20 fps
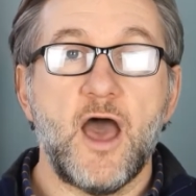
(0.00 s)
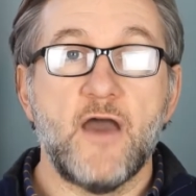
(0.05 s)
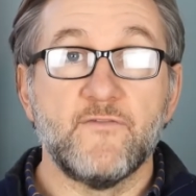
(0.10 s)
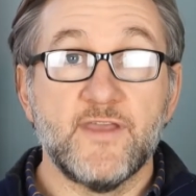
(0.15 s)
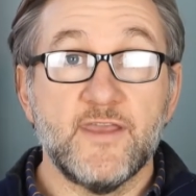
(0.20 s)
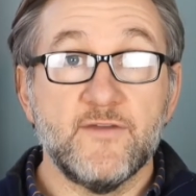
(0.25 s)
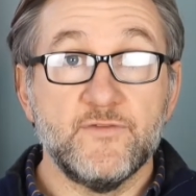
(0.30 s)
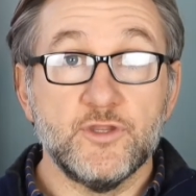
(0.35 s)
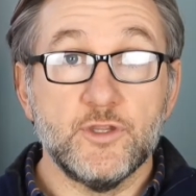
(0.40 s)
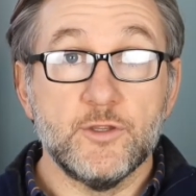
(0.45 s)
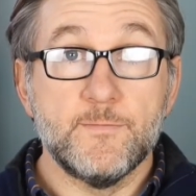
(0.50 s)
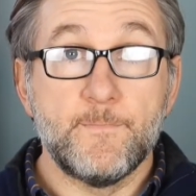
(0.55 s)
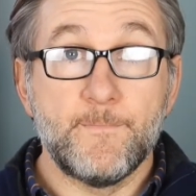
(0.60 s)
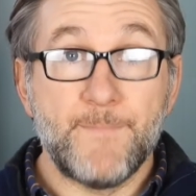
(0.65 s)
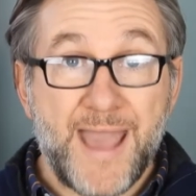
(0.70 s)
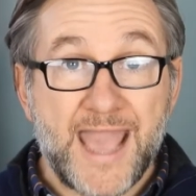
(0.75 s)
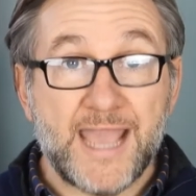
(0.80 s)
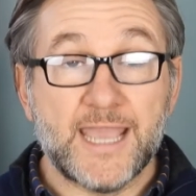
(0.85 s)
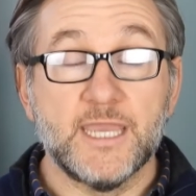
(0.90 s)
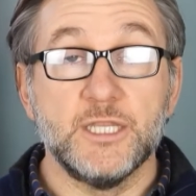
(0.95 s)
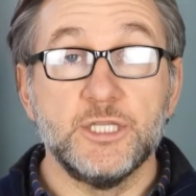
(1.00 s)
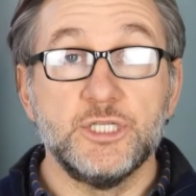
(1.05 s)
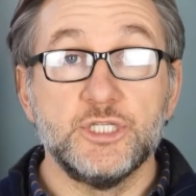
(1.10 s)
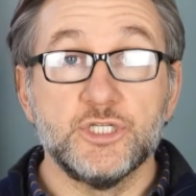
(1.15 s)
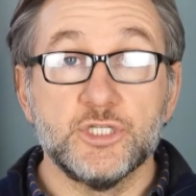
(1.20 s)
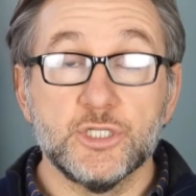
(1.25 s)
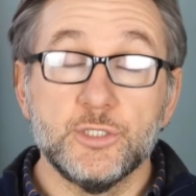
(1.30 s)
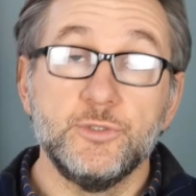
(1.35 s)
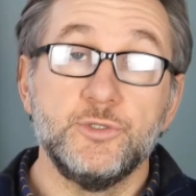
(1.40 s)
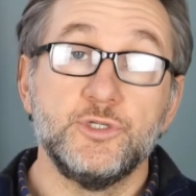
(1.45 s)
I've given you
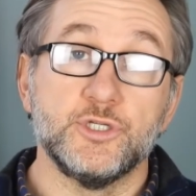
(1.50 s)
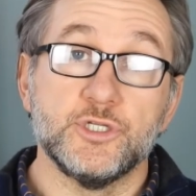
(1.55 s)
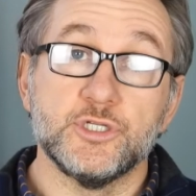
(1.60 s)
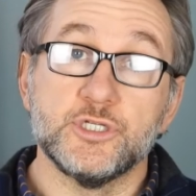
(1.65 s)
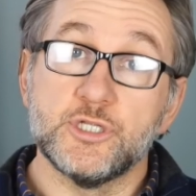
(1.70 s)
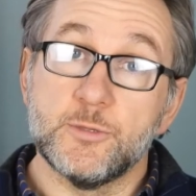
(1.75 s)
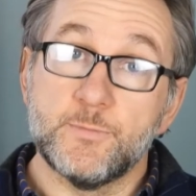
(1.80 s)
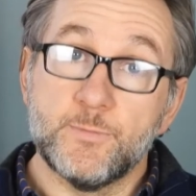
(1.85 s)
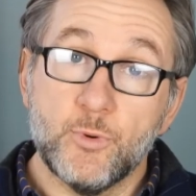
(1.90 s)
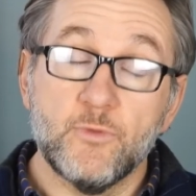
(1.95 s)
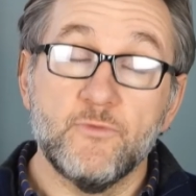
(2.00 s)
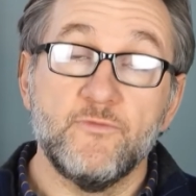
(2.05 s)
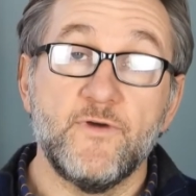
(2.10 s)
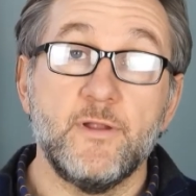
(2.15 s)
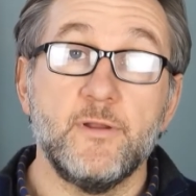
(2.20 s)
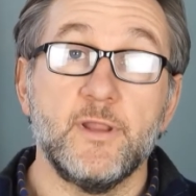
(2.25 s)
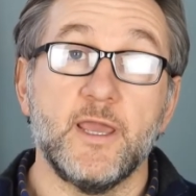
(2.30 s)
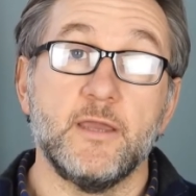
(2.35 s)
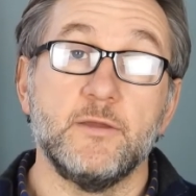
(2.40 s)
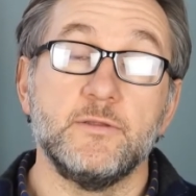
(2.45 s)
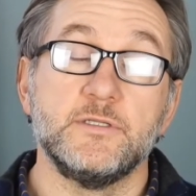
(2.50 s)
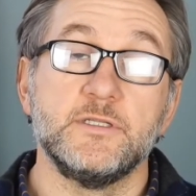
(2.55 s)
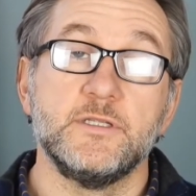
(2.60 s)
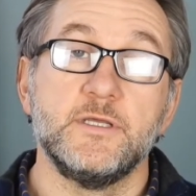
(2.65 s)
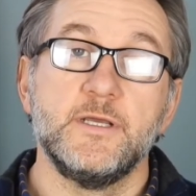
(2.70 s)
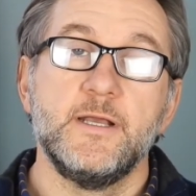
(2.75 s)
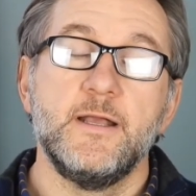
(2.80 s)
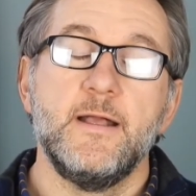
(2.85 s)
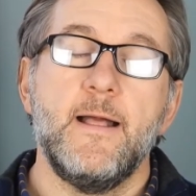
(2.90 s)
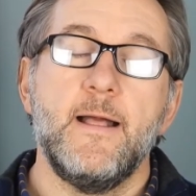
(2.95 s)
package solutions, so portfolios.